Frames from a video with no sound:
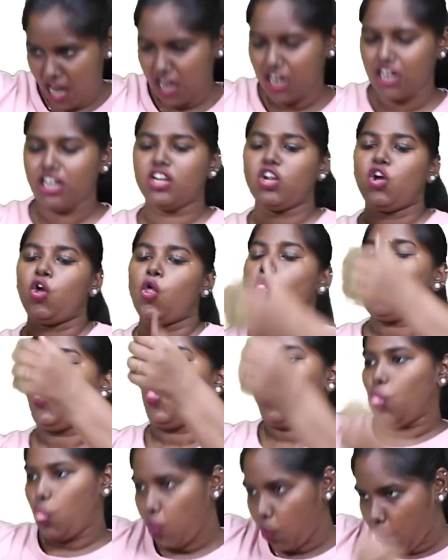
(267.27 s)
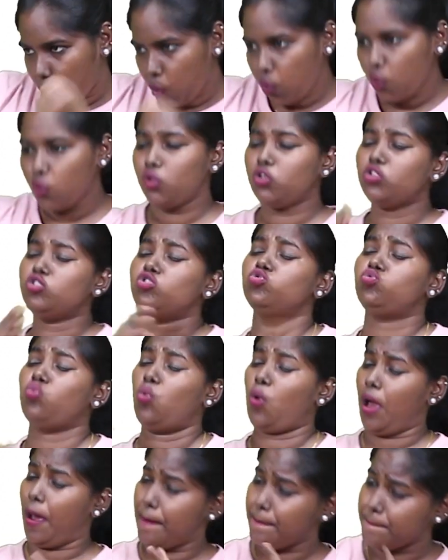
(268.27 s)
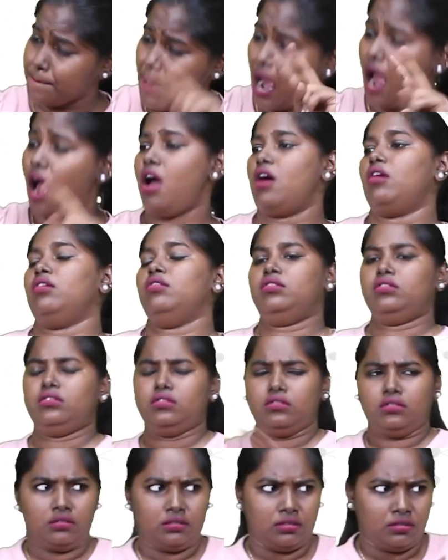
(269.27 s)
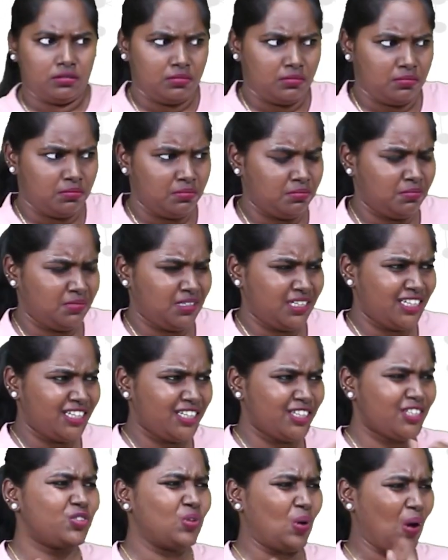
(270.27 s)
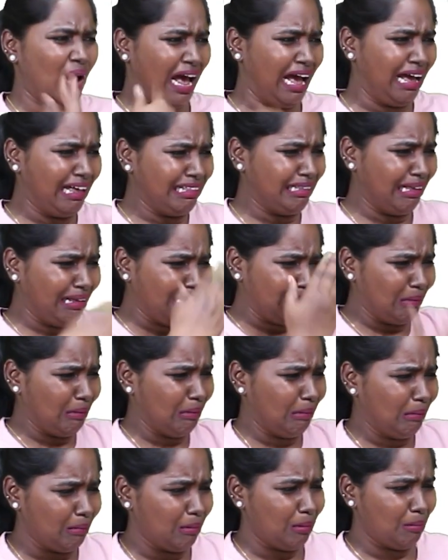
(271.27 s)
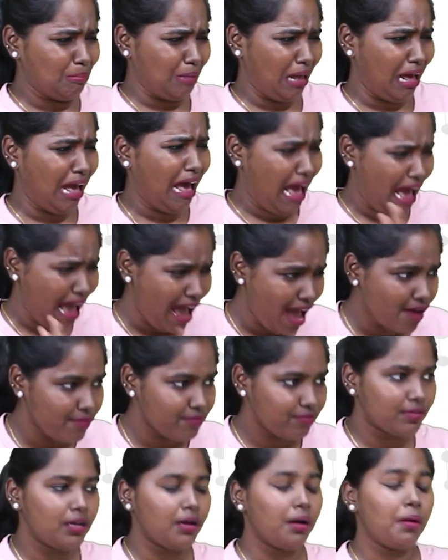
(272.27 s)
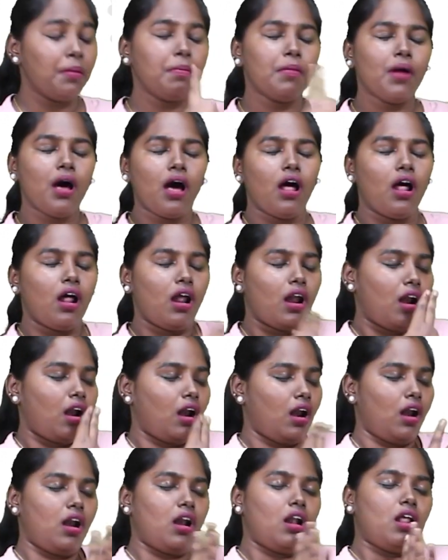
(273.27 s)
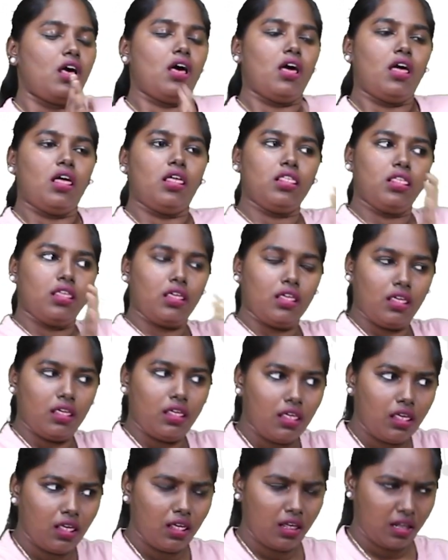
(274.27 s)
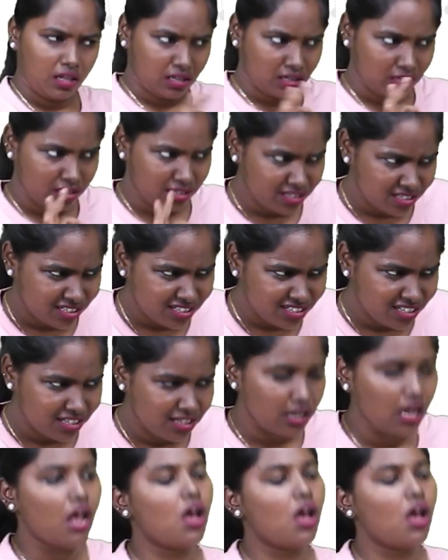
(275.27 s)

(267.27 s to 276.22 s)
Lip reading: milk solids, and loads of sugar. Seems like chocolate has a lot of ingredients that make eating chocolate an experience.